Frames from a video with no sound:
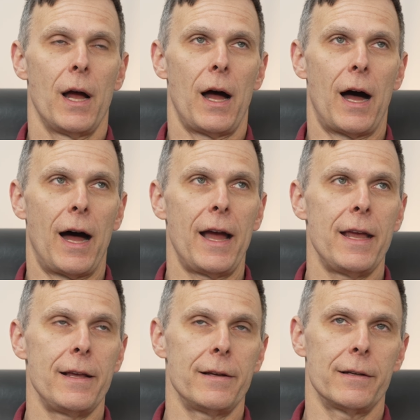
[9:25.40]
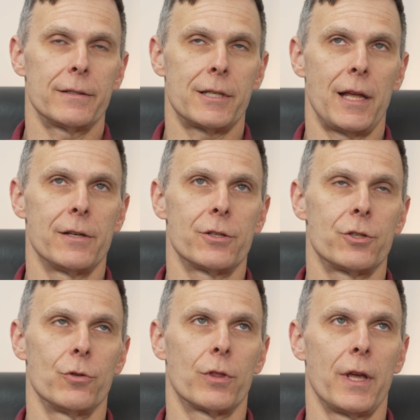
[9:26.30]
I tend
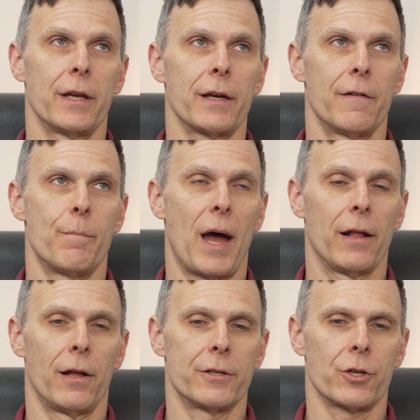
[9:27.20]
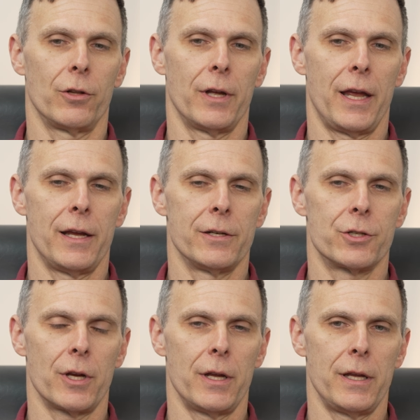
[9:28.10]
to think of biological
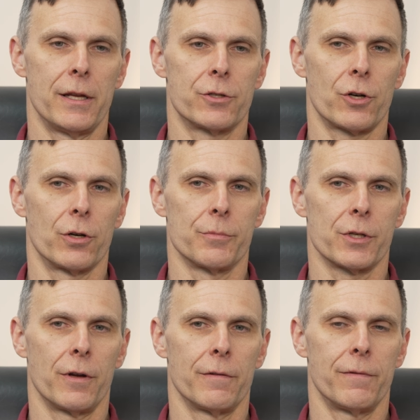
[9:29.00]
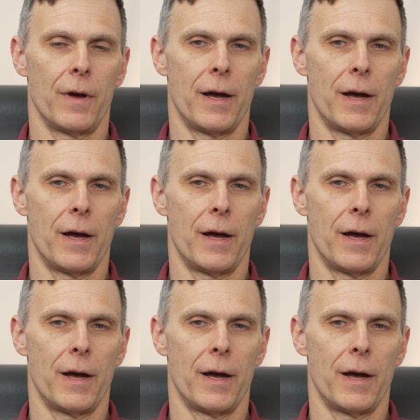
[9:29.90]
age in terms of